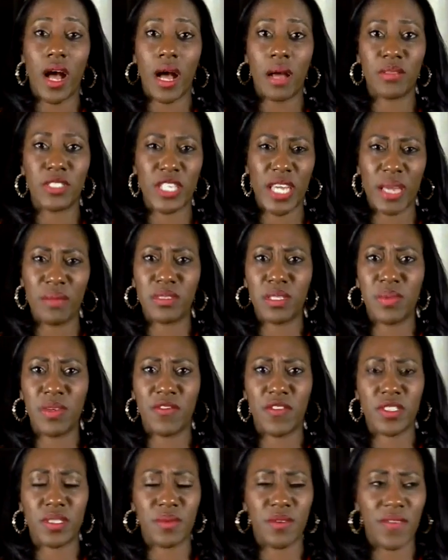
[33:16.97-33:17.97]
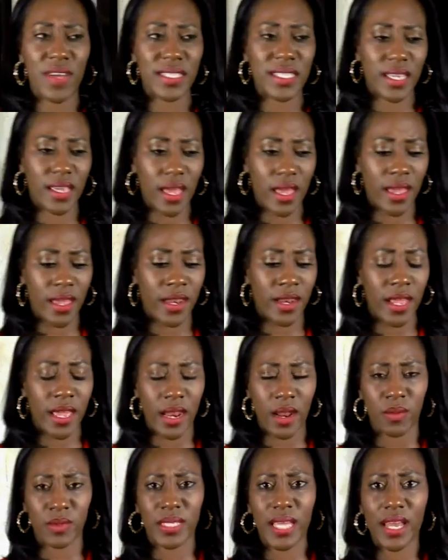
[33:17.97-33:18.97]
She came to me for some advice, and
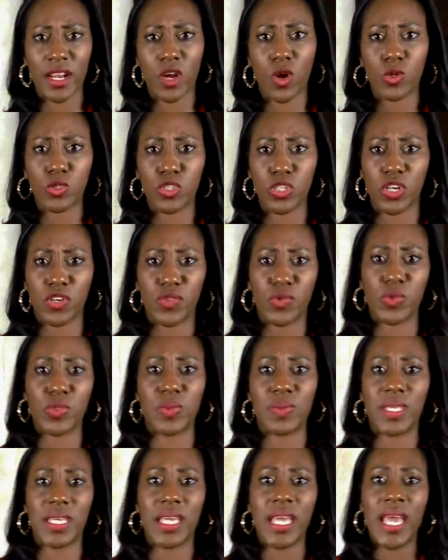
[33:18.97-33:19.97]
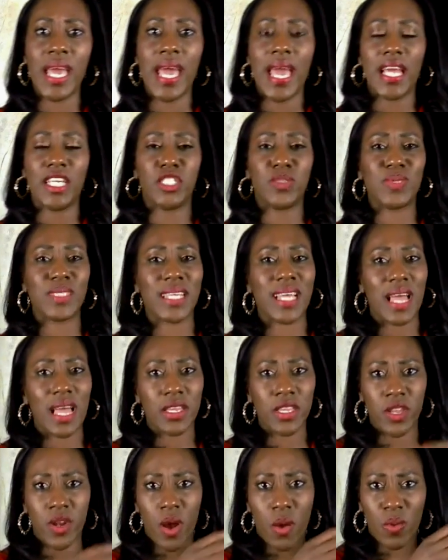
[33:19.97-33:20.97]
I was kind of coaching her through something. And she was like,
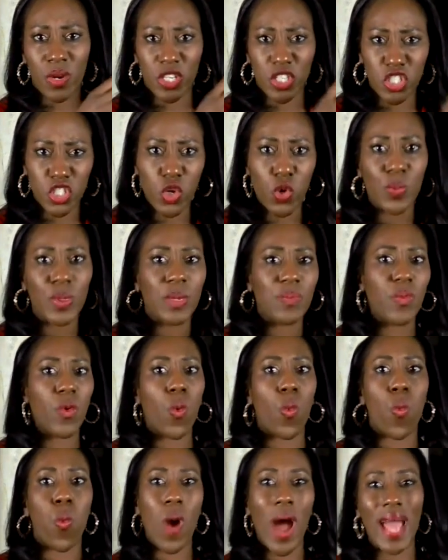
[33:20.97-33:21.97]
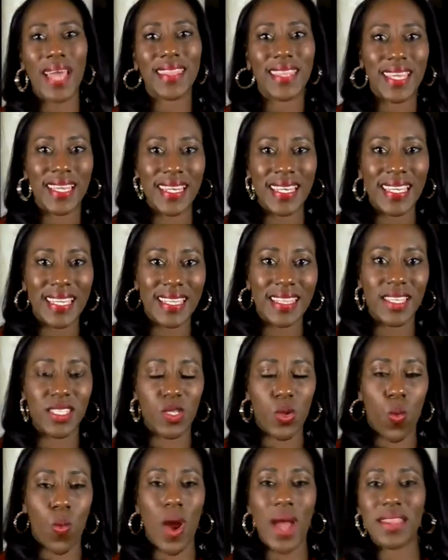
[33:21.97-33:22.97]
I want to show people why they need this,
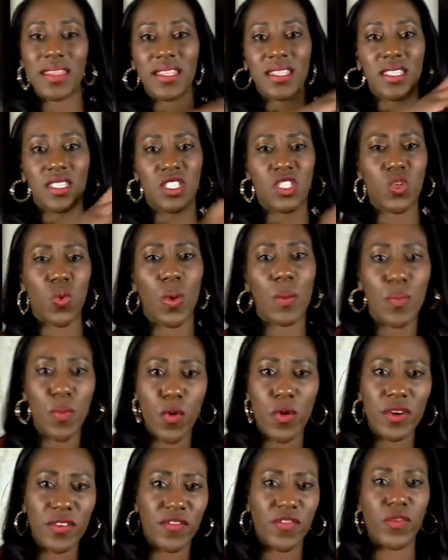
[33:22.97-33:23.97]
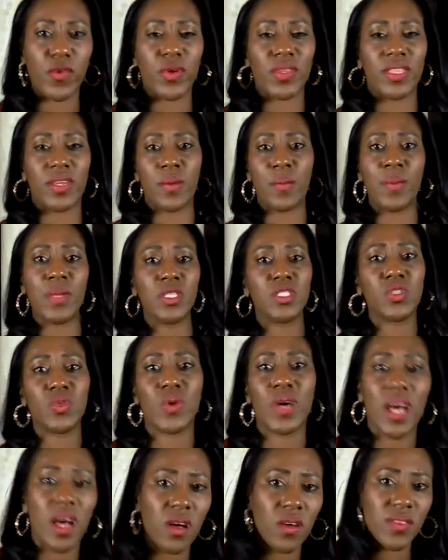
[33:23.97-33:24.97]
or why this is so important for their mental
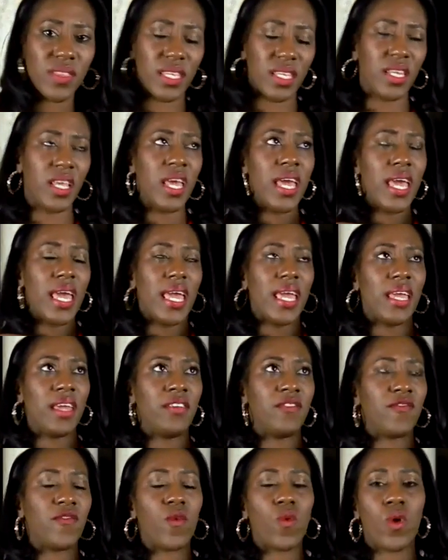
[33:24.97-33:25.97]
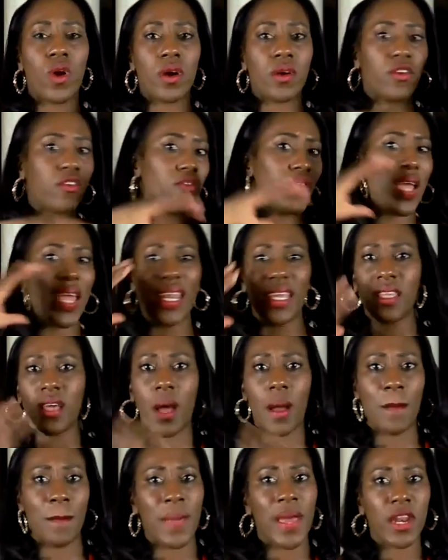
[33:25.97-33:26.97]
health and for creating
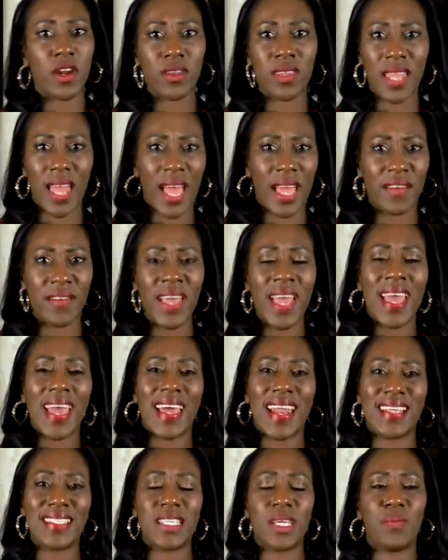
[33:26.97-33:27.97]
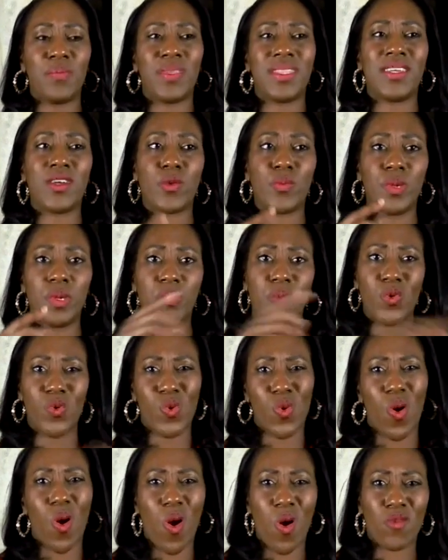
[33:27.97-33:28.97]
a better life. And I said, but there are people
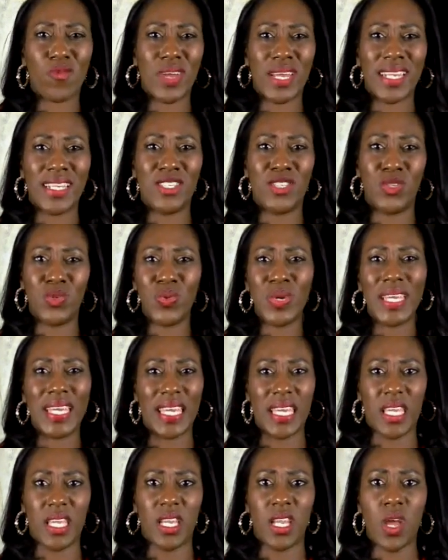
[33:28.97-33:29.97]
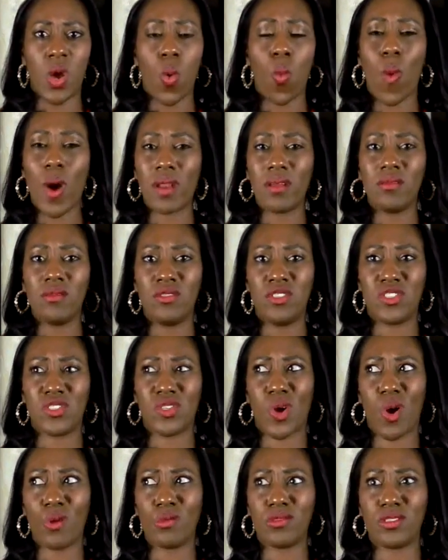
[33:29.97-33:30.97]
who are already doing it. Why
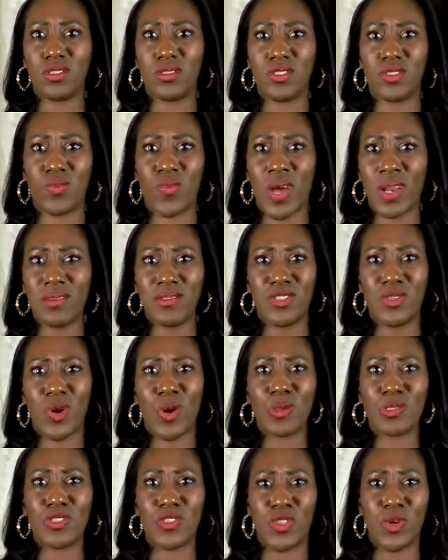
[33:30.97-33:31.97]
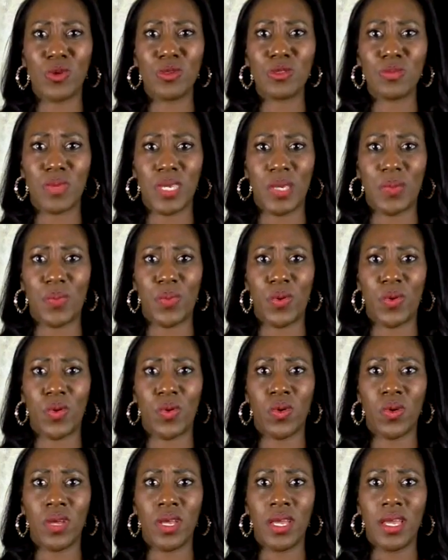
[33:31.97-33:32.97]
don't you coach those
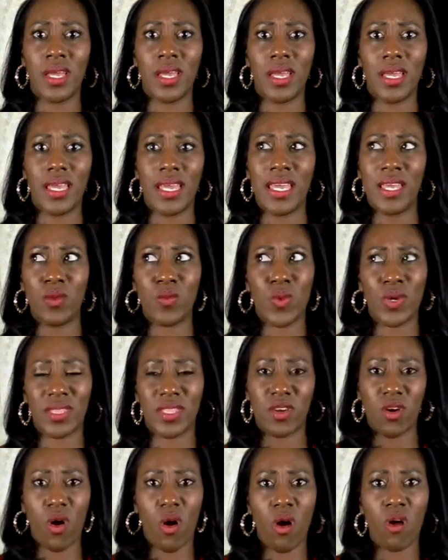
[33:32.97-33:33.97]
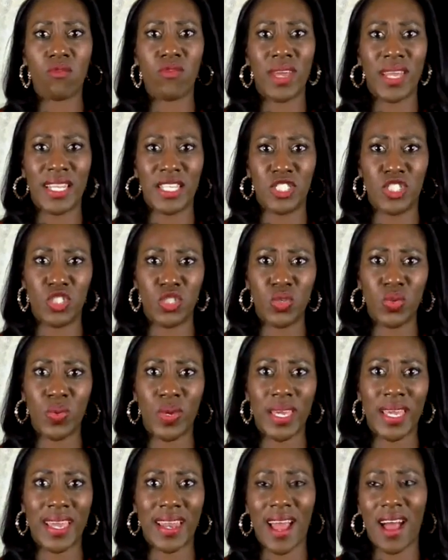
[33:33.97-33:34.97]
people in what they're already
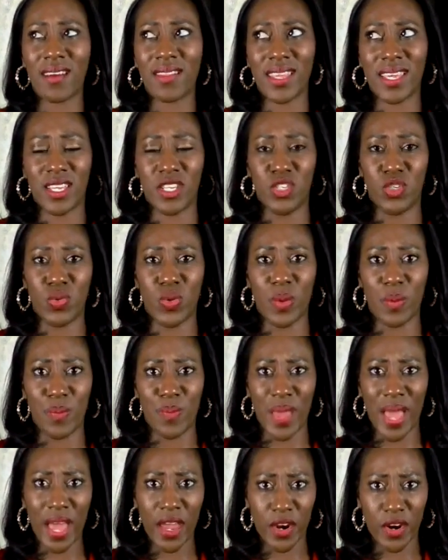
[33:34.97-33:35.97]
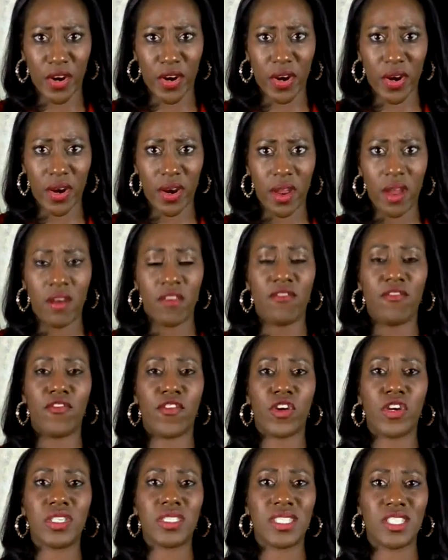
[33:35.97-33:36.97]
doing and how they can do it better,
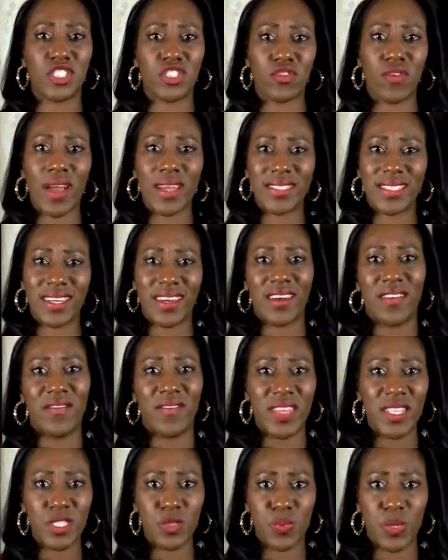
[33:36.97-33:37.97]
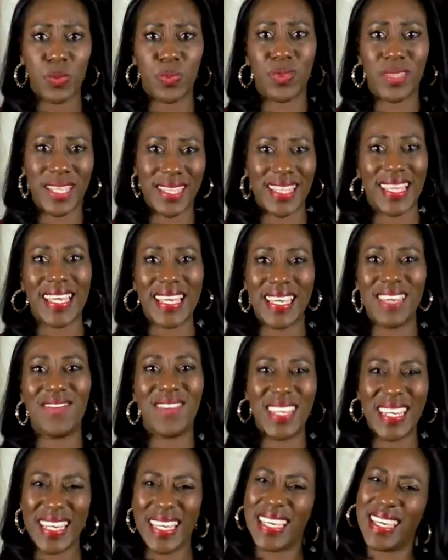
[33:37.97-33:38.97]
versus trying to convince people that they
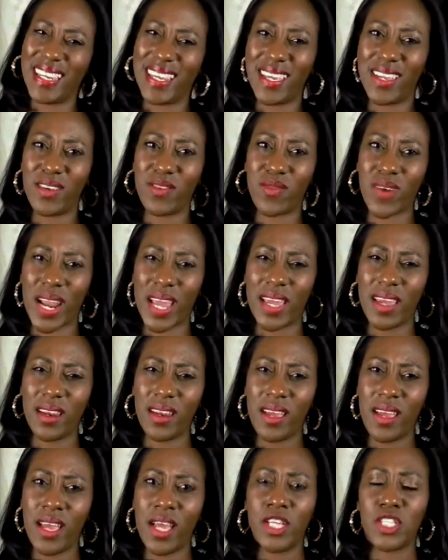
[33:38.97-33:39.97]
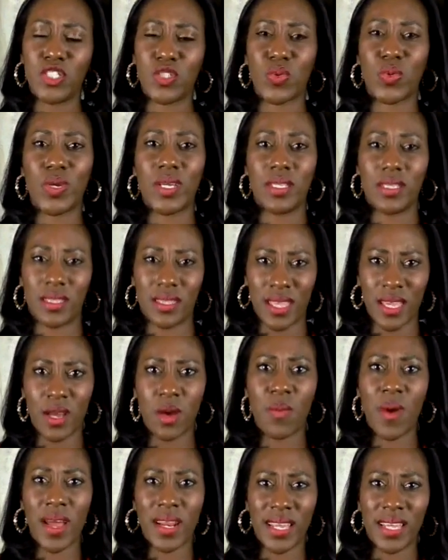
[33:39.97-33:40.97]
even need it, right? So think
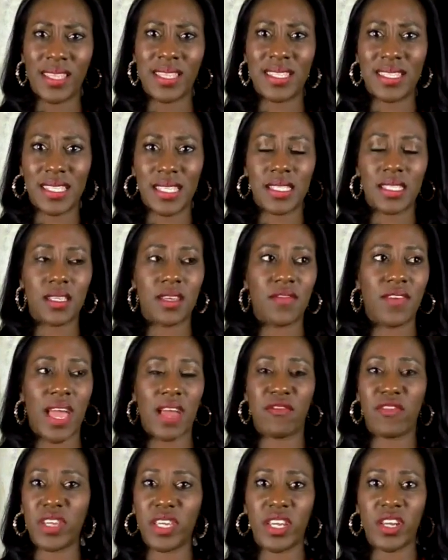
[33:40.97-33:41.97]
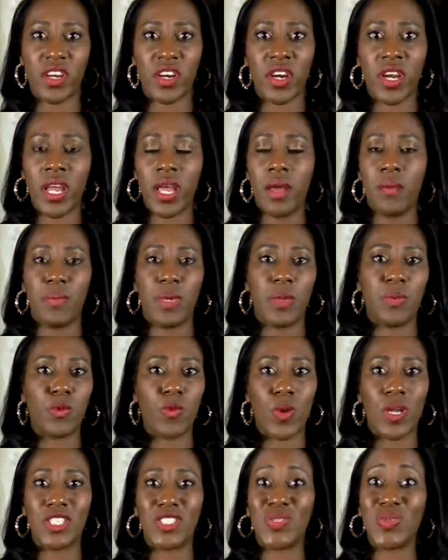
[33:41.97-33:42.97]
about it in the sense of every year people
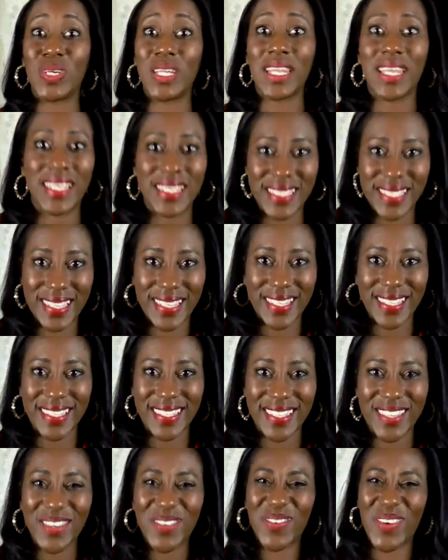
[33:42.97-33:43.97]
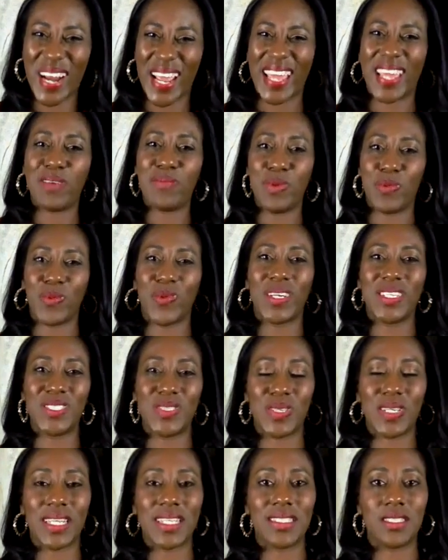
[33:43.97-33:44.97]
want to do cleanses, right? People want to
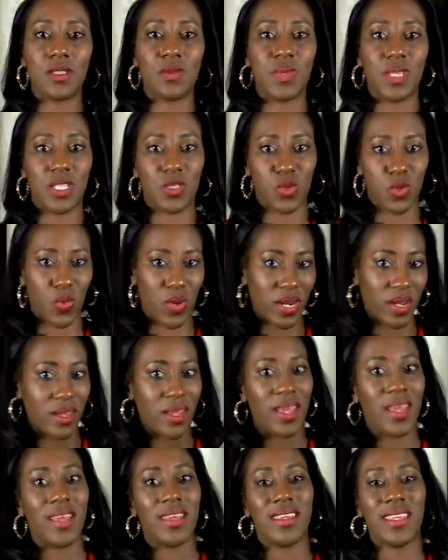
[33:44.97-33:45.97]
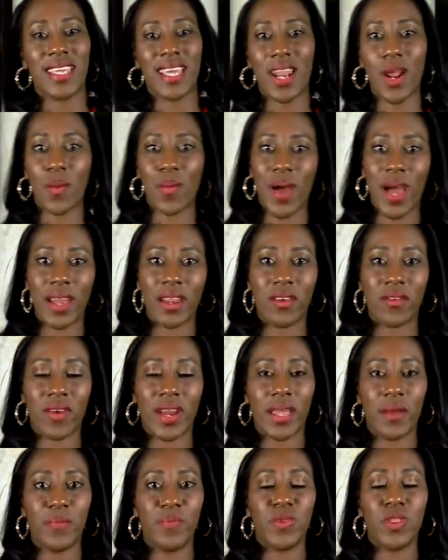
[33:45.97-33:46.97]
do cleanses because we want to get our body
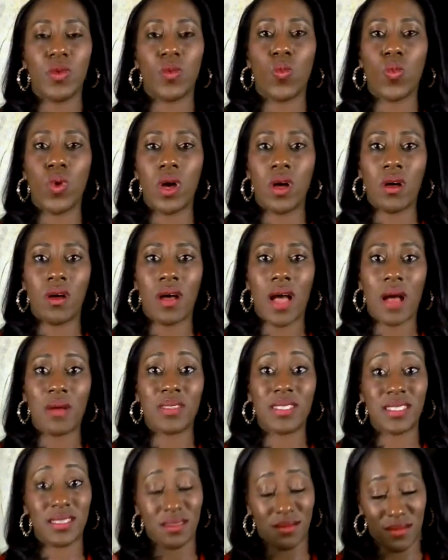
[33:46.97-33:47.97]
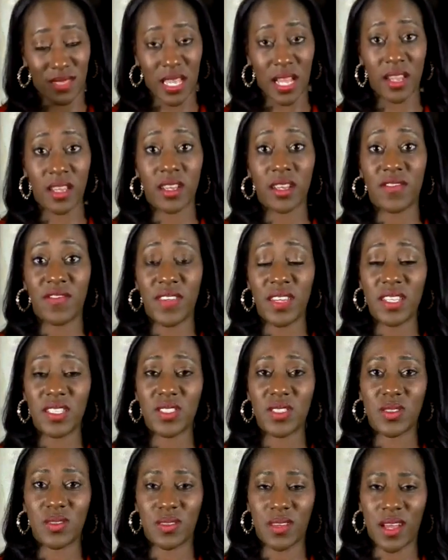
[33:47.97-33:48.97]
right. Well, I was telling a
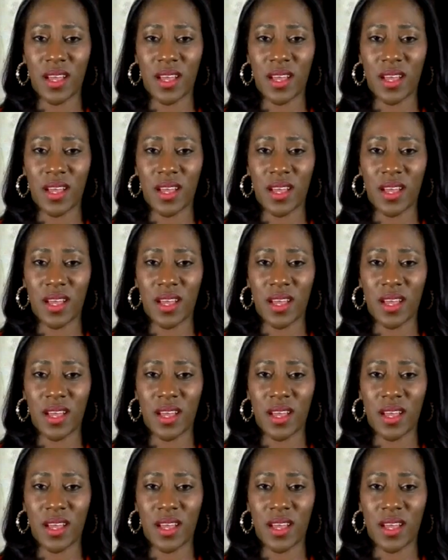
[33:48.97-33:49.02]
fitness